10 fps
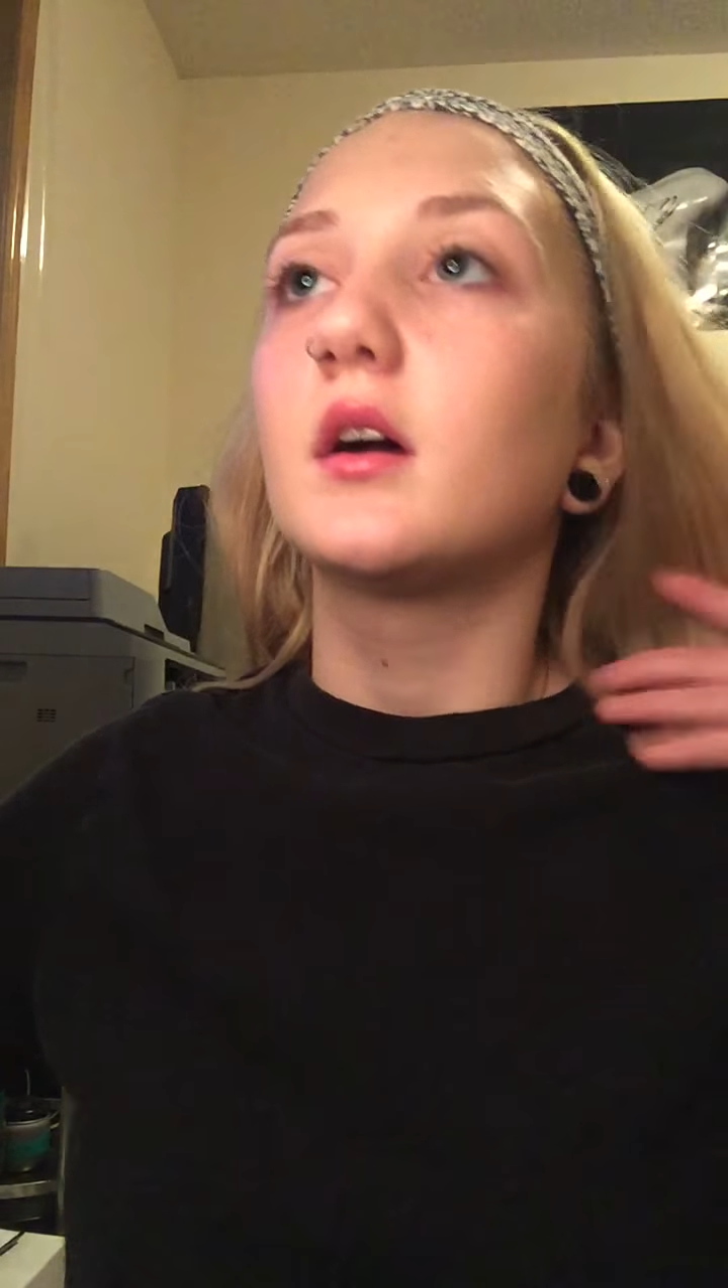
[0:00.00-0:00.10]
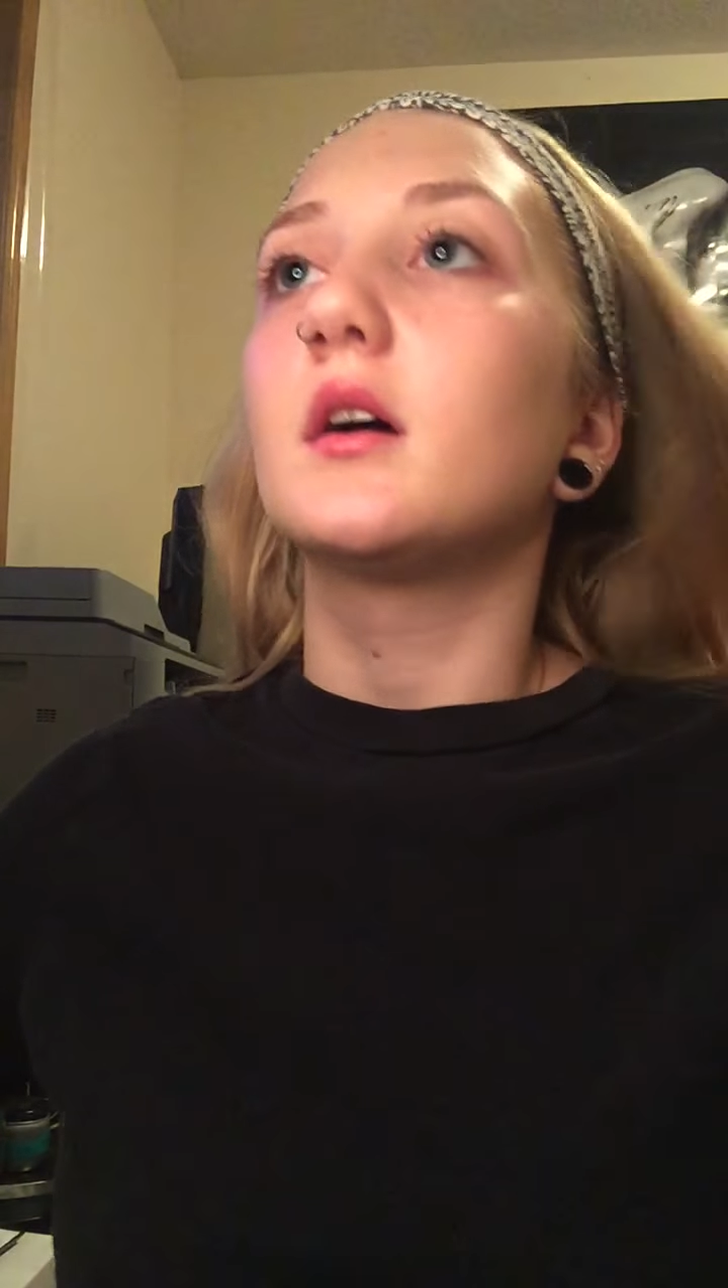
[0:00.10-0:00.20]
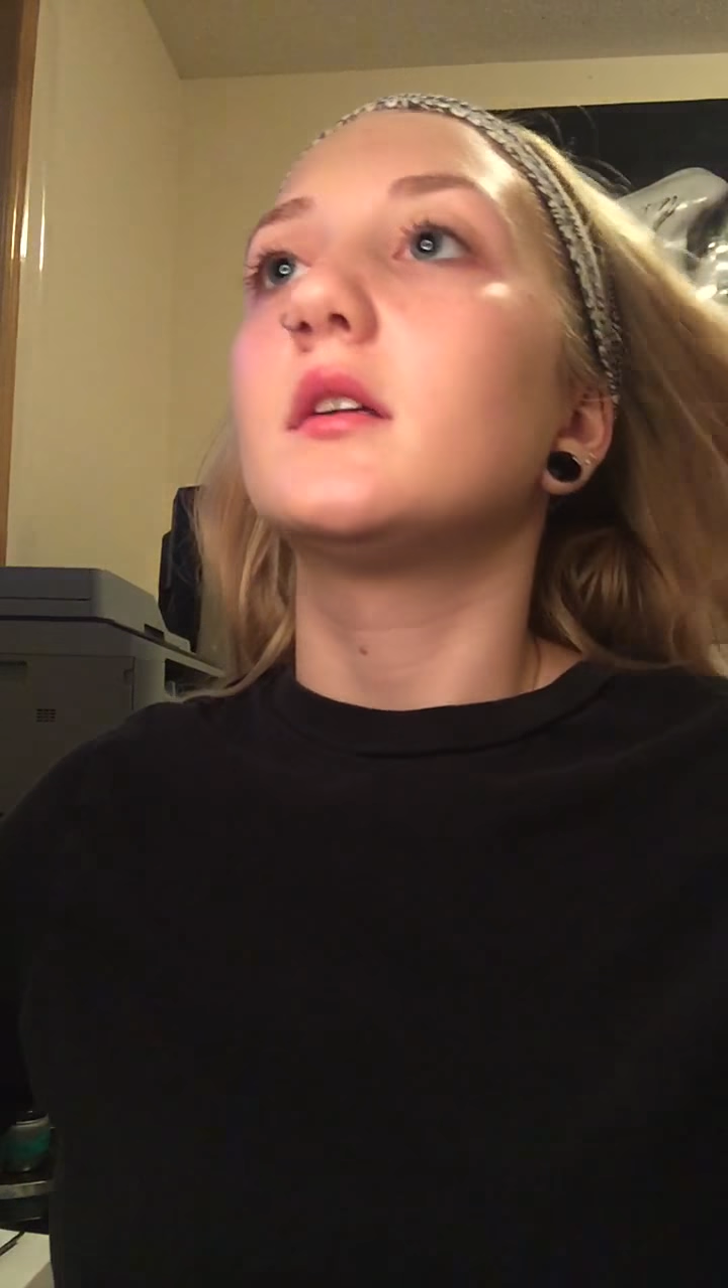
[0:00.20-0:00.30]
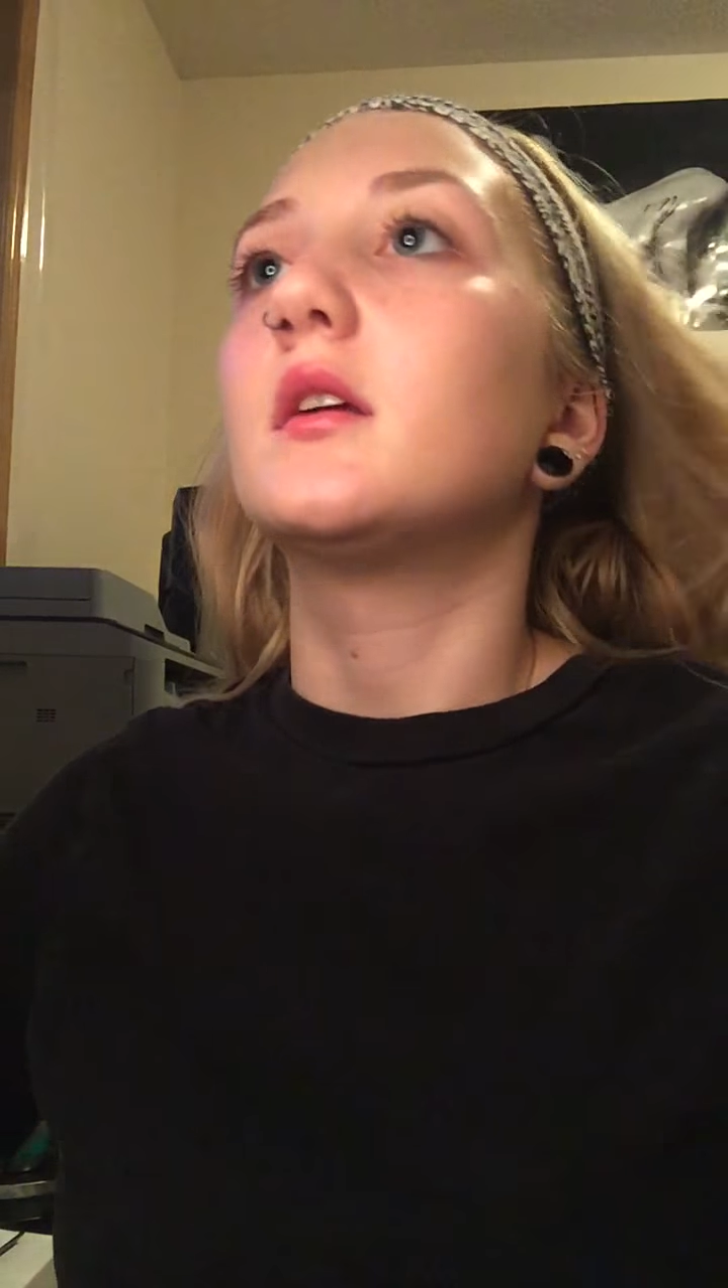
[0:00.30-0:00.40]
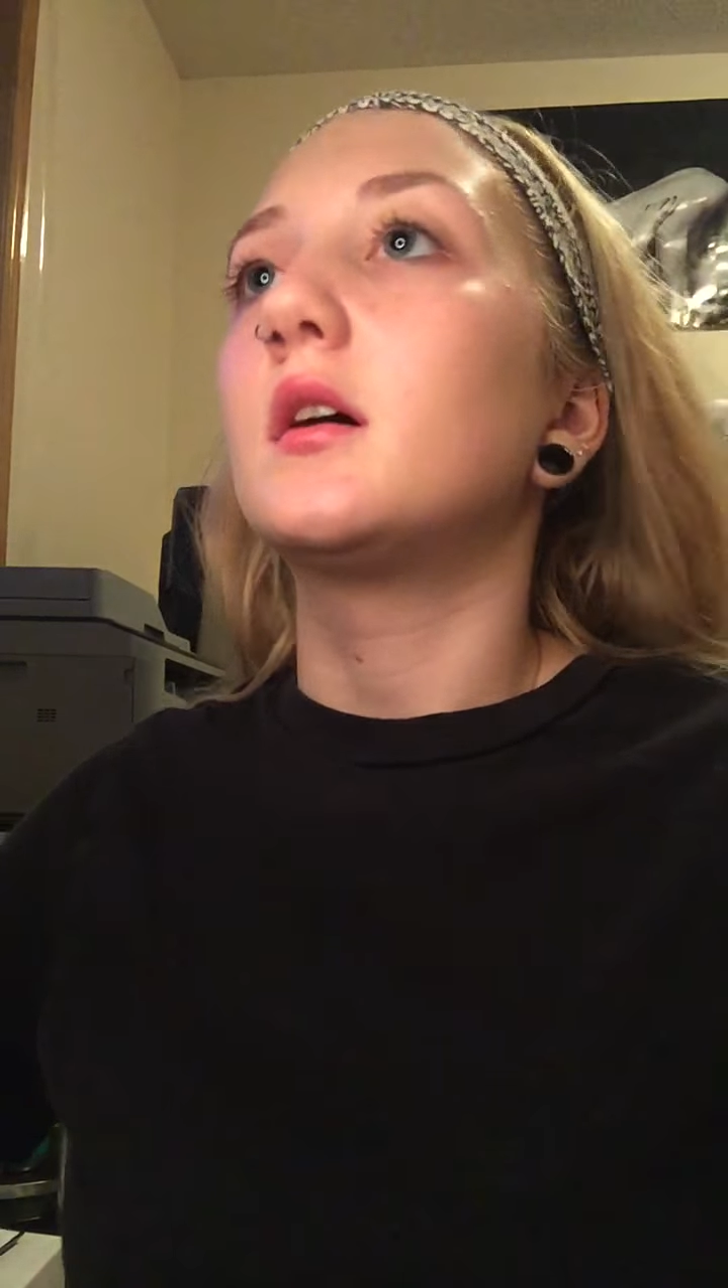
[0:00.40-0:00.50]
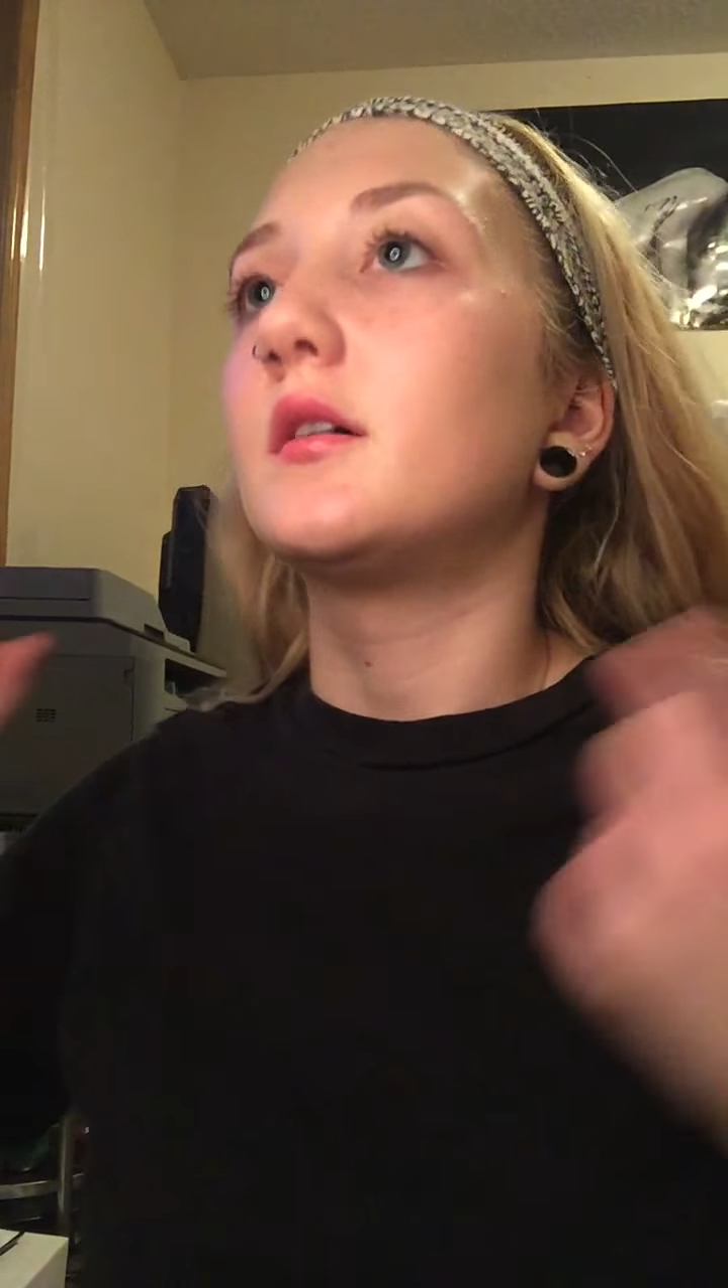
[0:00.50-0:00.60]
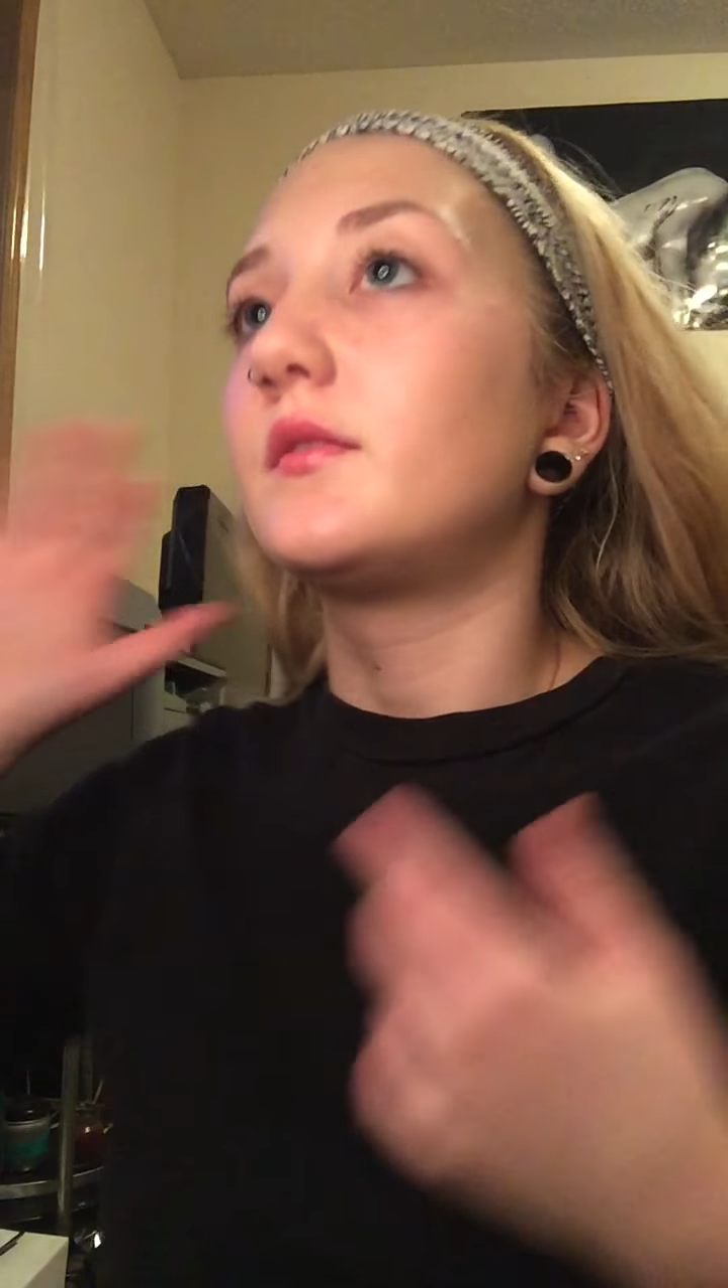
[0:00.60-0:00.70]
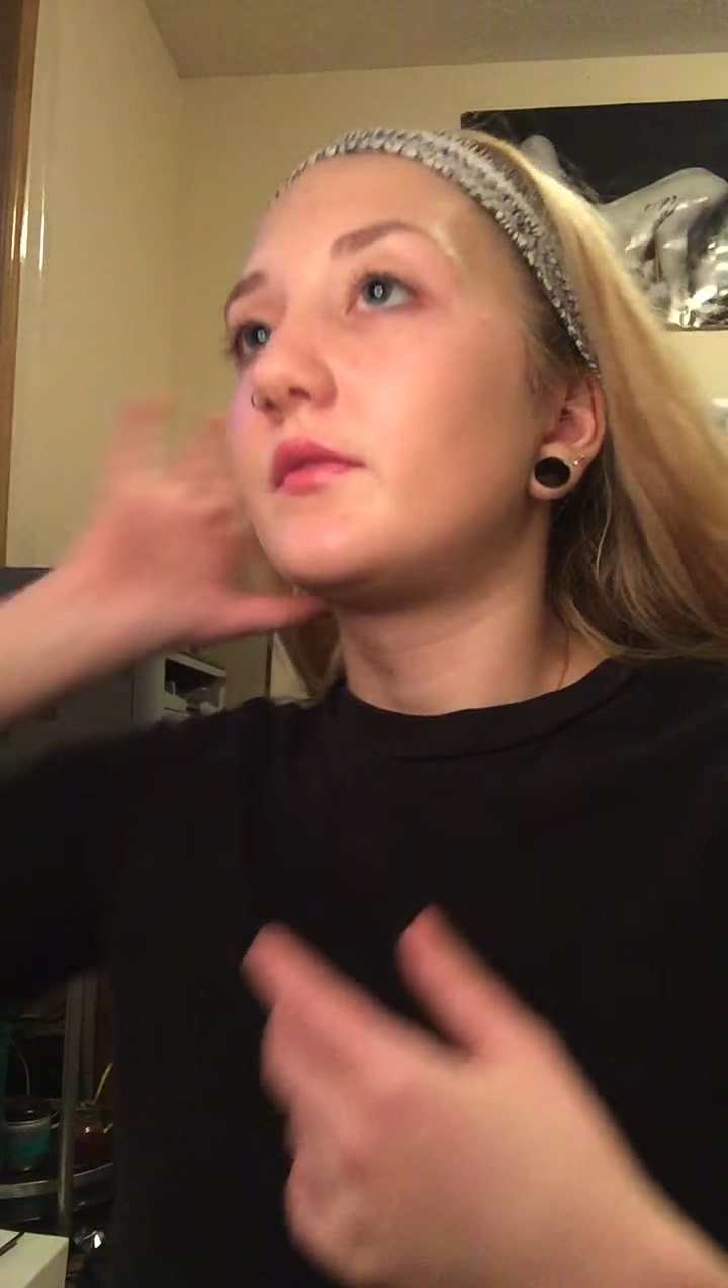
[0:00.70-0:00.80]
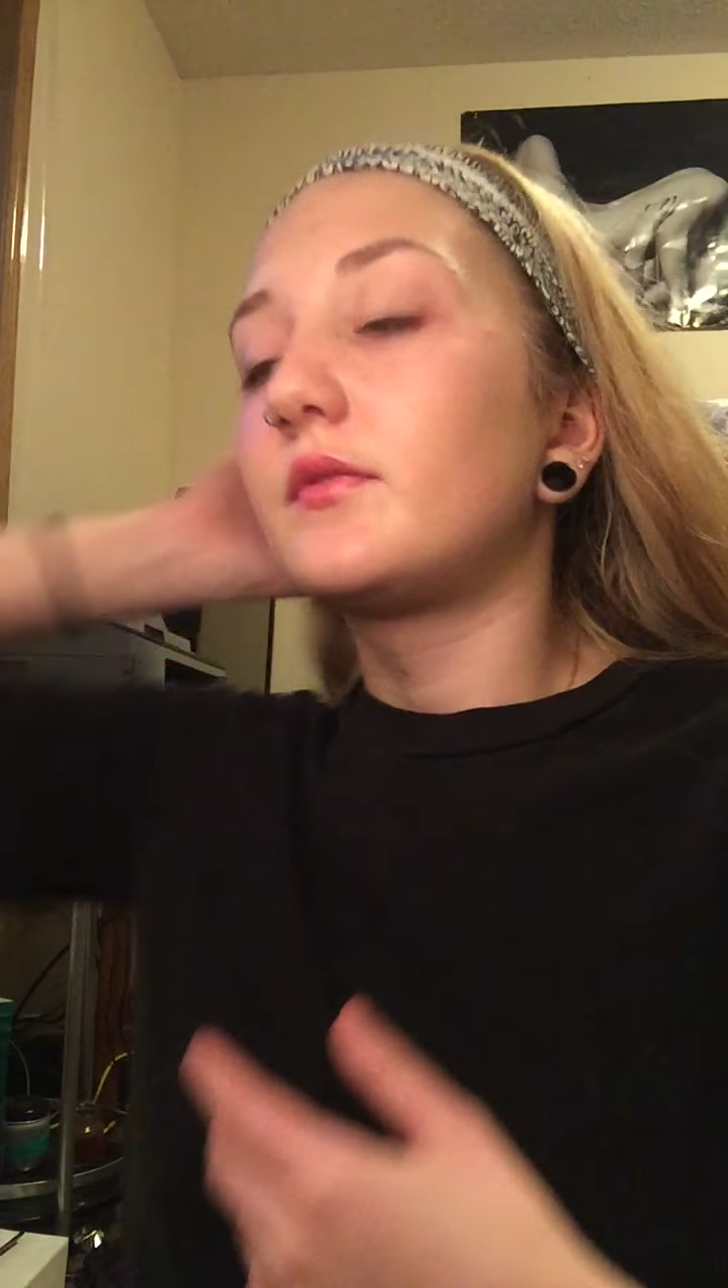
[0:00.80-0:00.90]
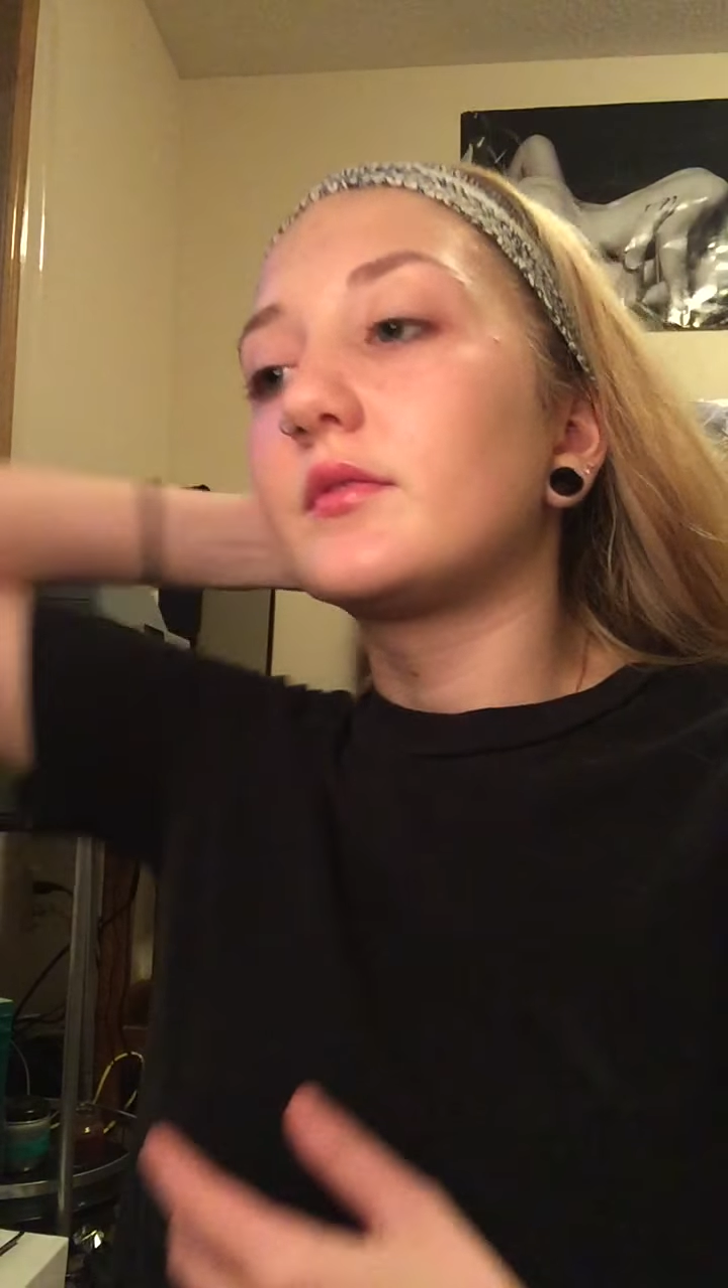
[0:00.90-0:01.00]

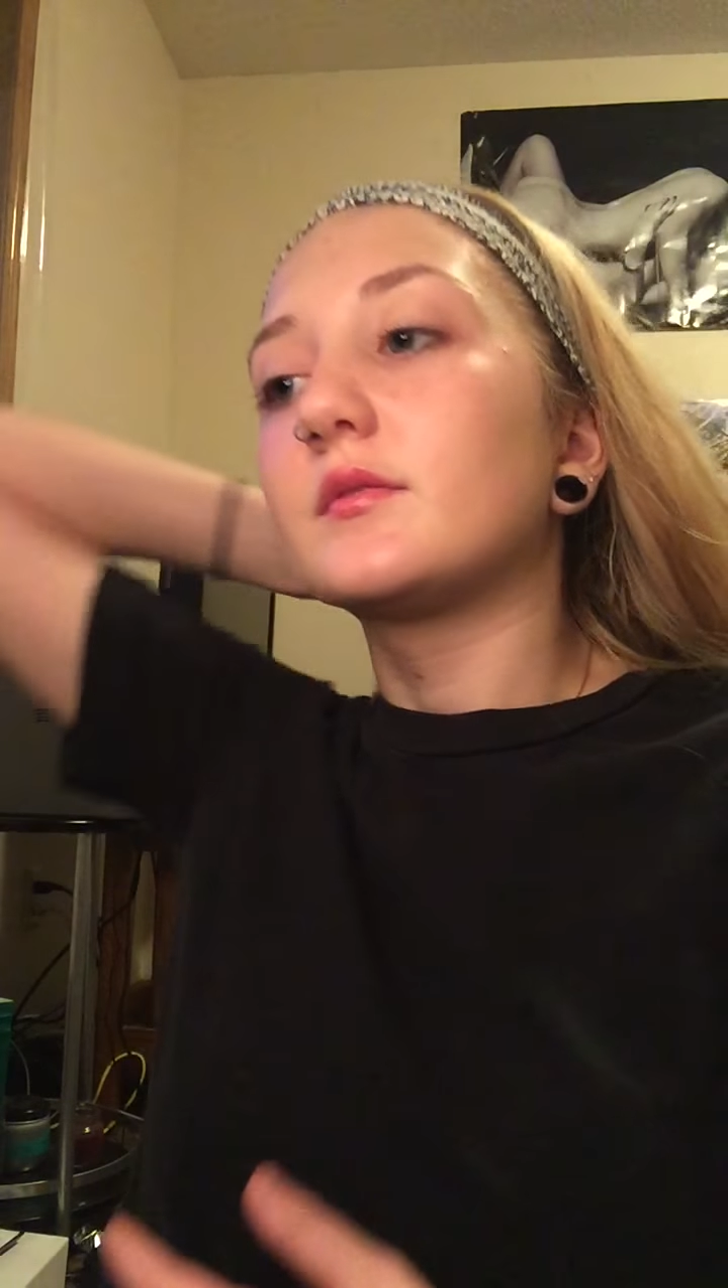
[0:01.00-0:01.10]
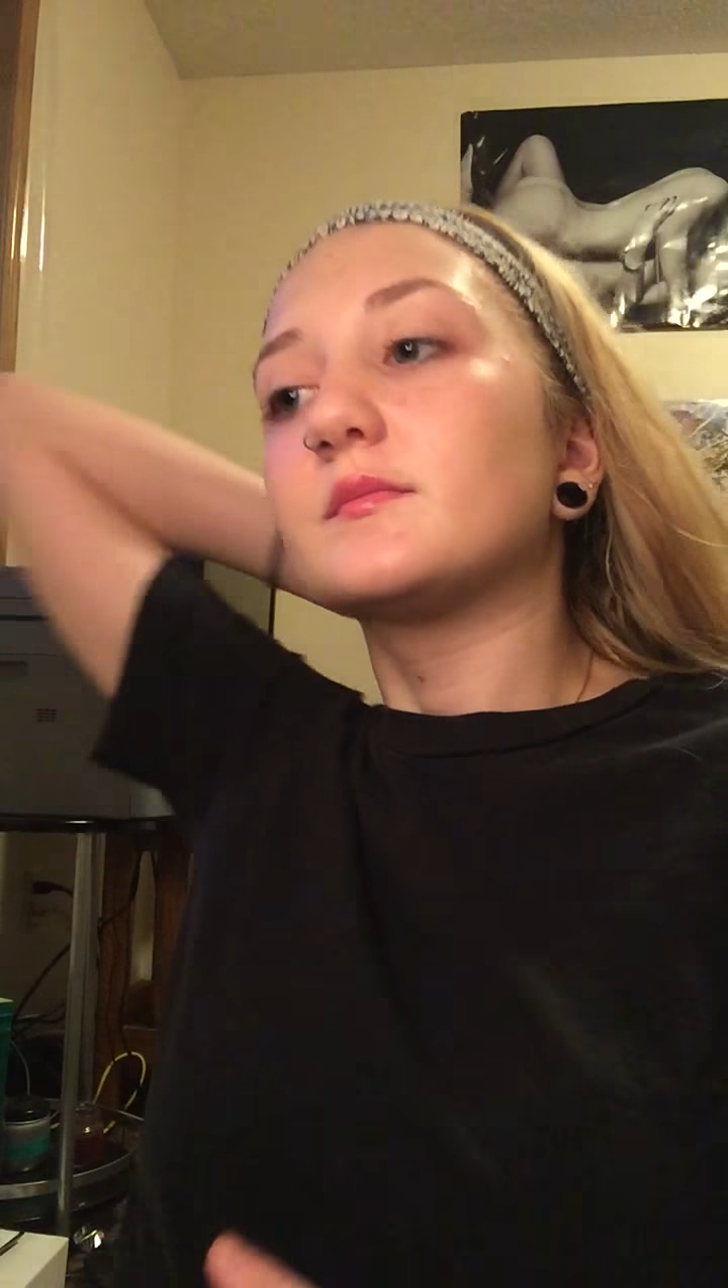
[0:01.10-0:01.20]
enough,